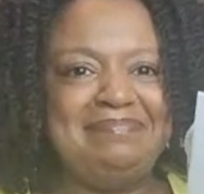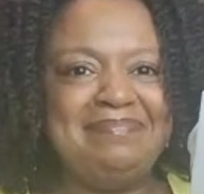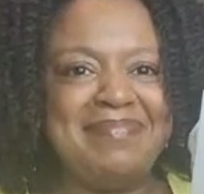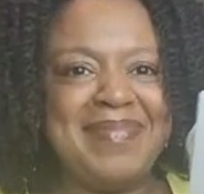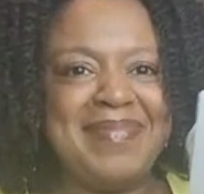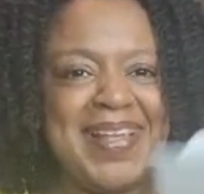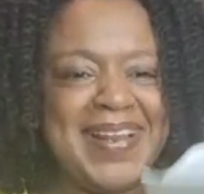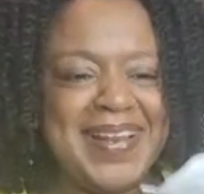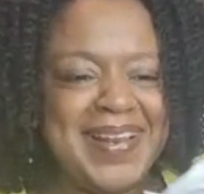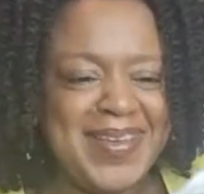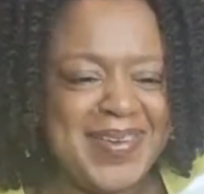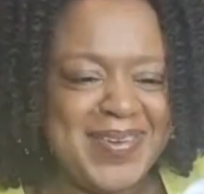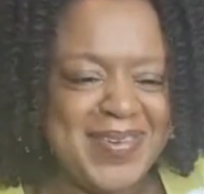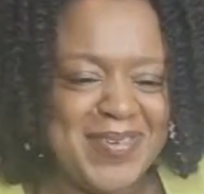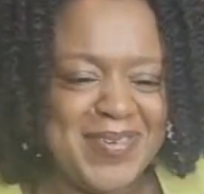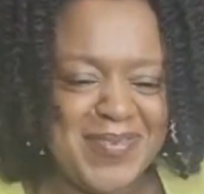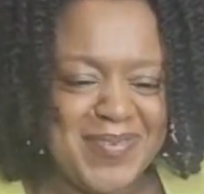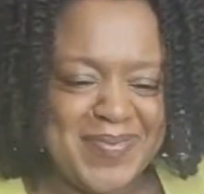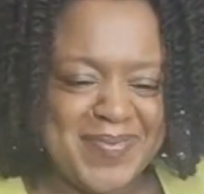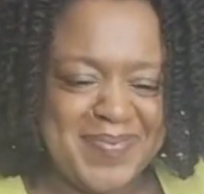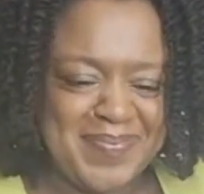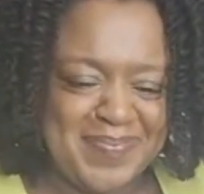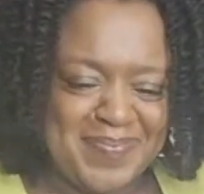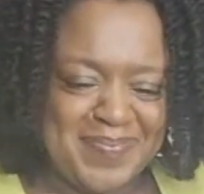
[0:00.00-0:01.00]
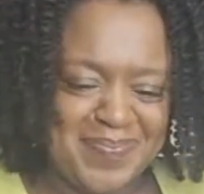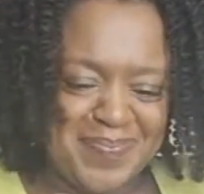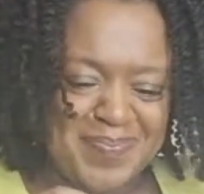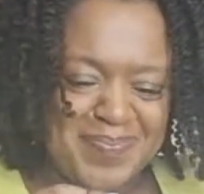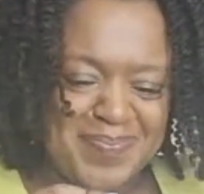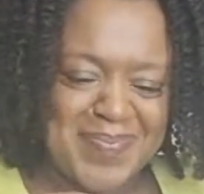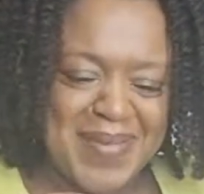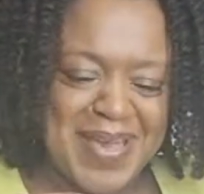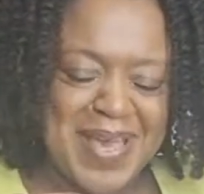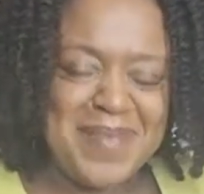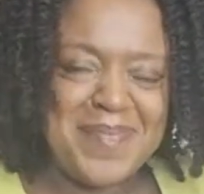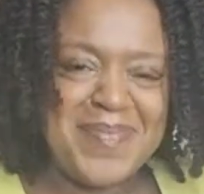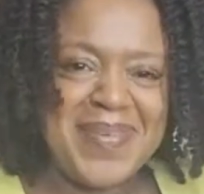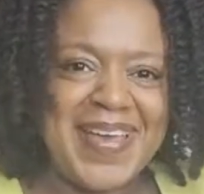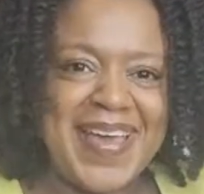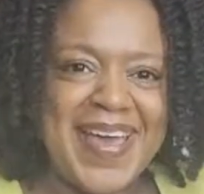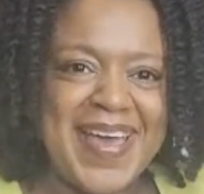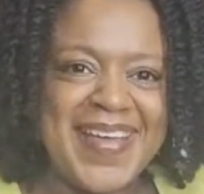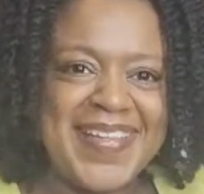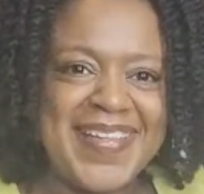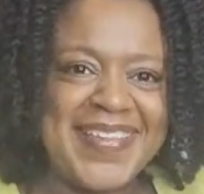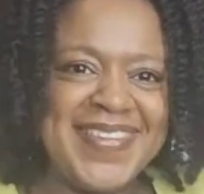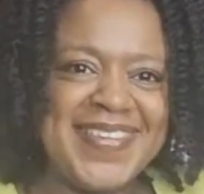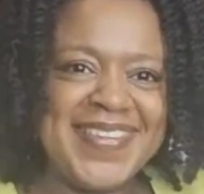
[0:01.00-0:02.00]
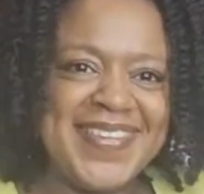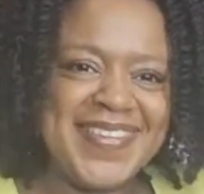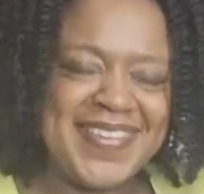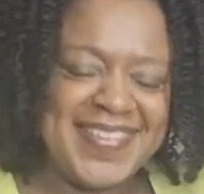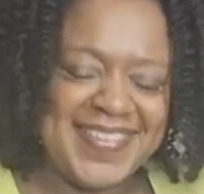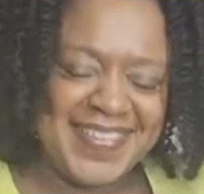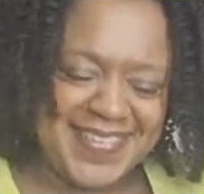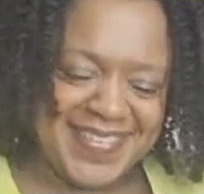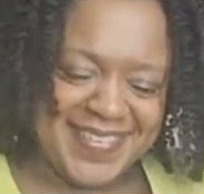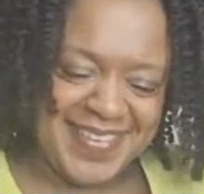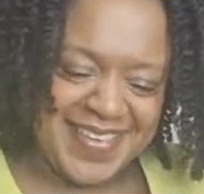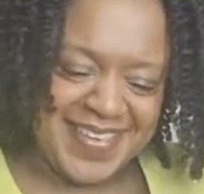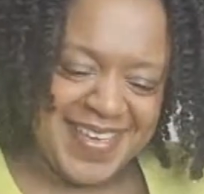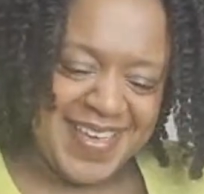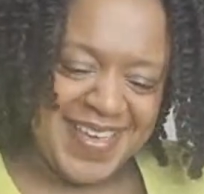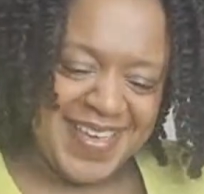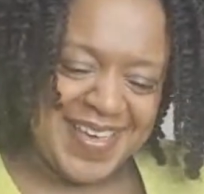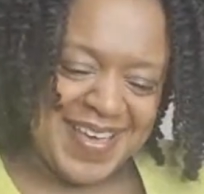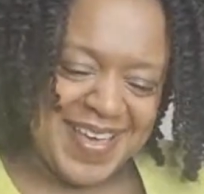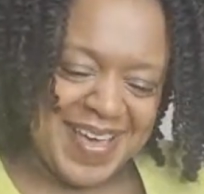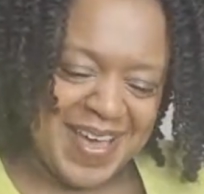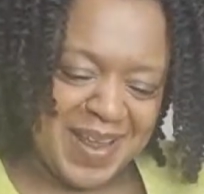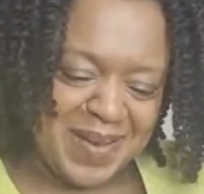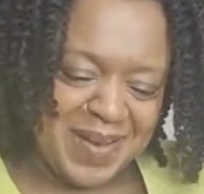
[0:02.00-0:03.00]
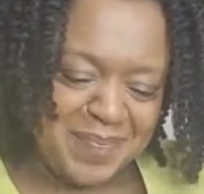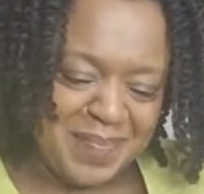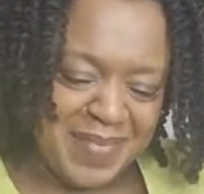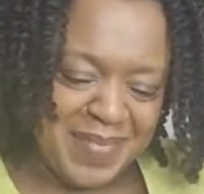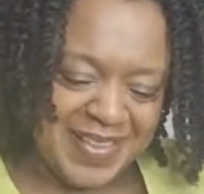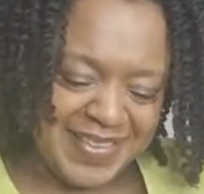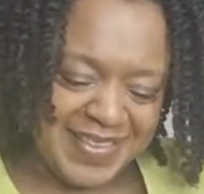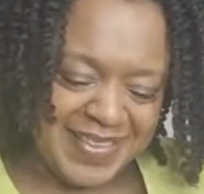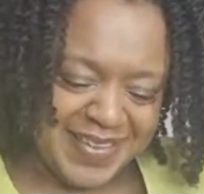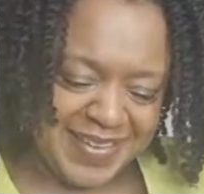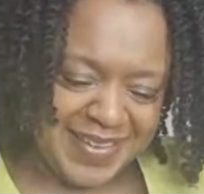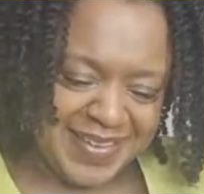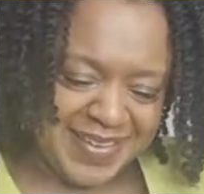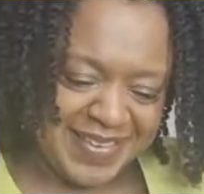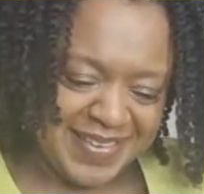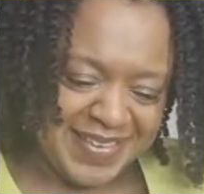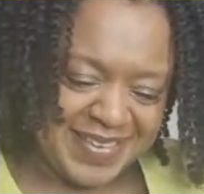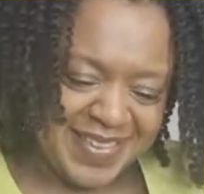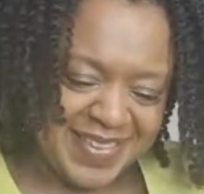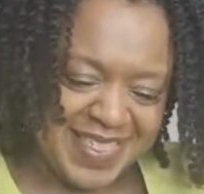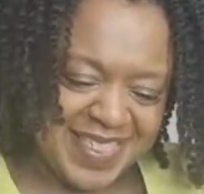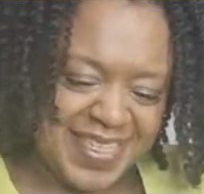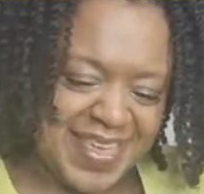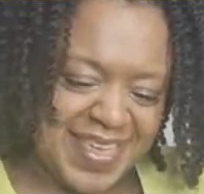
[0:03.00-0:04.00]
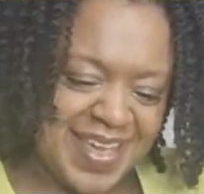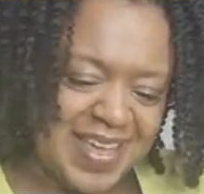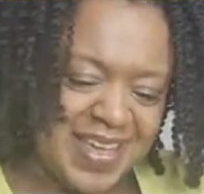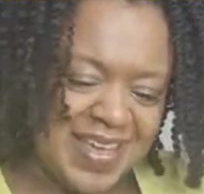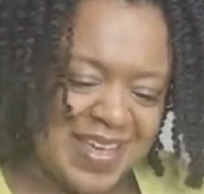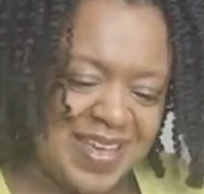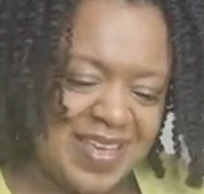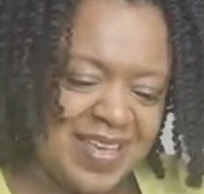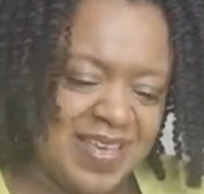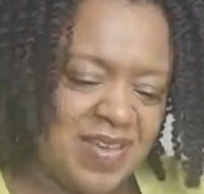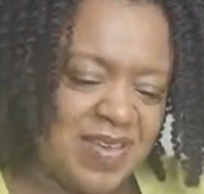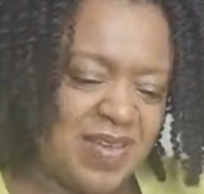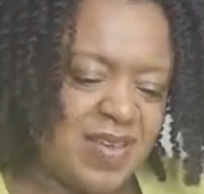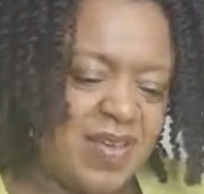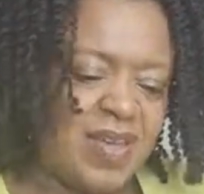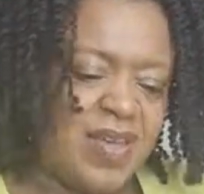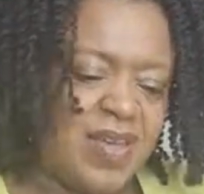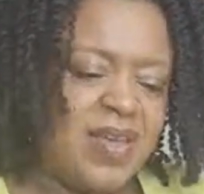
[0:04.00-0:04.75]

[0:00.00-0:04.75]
the little baby hat and mittens. Thank you.